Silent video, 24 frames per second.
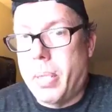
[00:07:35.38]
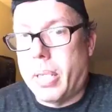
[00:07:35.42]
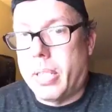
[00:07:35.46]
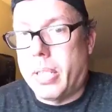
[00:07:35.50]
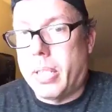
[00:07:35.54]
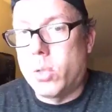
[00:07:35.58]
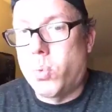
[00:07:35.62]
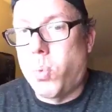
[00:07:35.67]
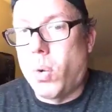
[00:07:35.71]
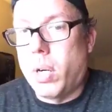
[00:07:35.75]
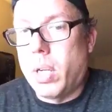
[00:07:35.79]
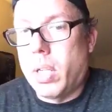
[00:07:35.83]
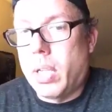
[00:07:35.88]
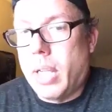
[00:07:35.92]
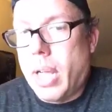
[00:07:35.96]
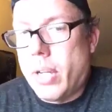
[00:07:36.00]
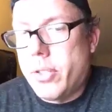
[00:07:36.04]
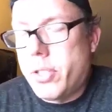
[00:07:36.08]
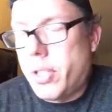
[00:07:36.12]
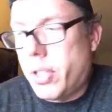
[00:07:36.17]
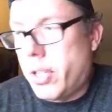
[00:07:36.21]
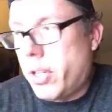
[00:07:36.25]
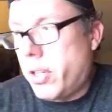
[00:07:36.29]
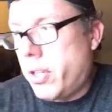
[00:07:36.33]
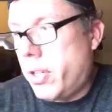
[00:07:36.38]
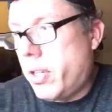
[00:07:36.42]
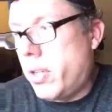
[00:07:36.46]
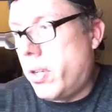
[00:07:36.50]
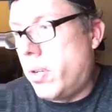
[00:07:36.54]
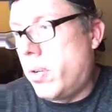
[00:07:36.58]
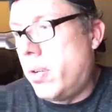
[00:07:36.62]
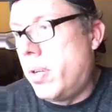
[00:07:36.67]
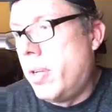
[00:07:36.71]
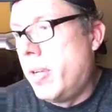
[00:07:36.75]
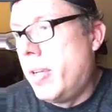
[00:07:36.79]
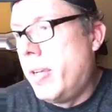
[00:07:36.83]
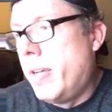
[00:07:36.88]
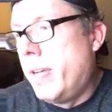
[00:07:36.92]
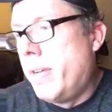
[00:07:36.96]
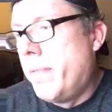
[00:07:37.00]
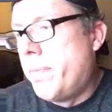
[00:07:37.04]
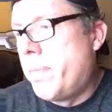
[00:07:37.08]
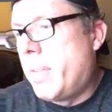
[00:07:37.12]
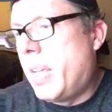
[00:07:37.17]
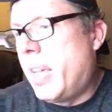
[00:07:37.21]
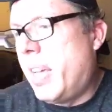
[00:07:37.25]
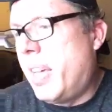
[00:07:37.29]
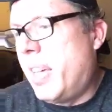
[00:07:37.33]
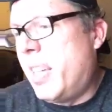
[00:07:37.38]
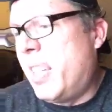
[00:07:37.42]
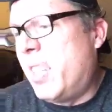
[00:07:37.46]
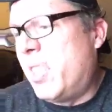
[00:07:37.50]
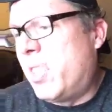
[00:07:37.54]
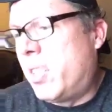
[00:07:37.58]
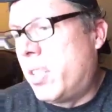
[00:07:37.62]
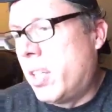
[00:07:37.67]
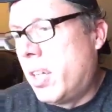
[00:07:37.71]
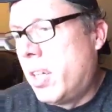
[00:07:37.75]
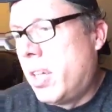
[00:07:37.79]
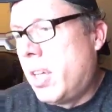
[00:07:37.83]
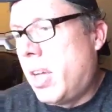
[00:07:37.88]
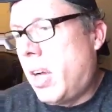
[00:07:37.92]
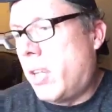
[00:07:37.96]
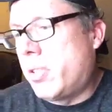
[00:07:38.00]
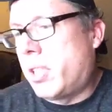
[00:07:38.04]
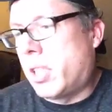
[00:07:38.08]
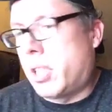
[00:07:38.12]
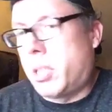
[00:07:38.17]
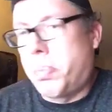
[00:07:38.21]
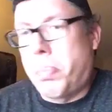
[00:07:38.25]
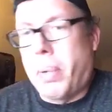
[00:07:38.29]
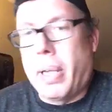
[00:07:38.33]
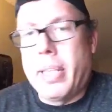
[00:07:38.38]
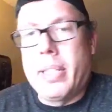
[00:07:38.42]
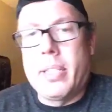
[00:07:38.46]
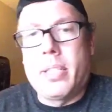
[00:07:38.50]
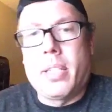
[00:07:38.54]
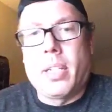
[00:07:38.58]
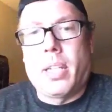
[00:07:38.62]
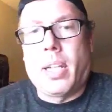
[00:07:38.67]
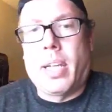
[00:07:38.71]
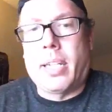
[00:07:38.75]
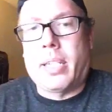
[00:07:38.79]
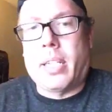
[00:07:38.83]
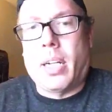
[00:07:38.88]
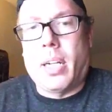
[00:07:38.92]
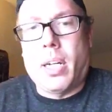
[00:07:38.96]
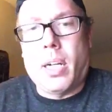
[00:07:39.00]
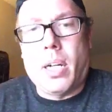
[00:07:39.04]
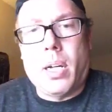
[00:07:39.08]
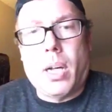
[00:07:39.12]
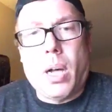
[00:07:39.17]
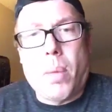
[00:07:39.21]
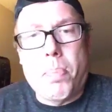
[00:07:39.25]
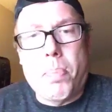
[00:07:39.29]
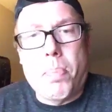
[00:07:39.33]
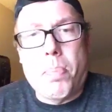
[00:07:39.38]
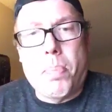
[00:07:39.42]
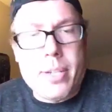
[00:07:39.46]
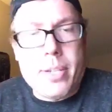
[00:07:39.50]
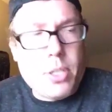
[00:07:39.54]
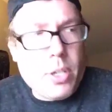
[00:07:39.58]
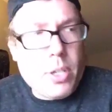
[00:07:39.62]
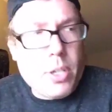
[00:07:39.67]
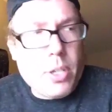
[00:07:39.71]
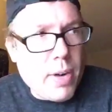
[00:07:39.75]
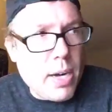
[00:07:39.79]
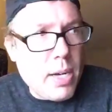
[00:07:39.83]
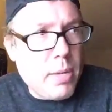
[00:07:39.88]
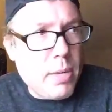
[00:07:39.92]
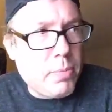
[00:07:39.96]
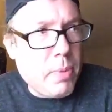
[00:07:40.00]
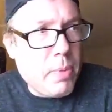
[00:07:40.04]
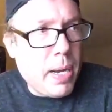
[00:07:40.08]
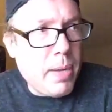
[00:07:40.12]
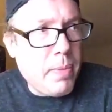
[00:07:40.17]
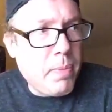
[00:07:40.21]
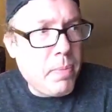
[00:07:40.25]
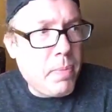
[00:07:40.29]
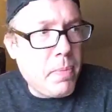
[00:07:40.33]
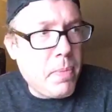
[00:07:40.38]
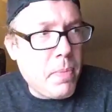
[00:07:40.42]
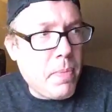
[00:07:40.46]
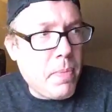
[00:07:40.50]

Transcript: because what it allows you to do is I was explaining to like a, a pastor friend of mine,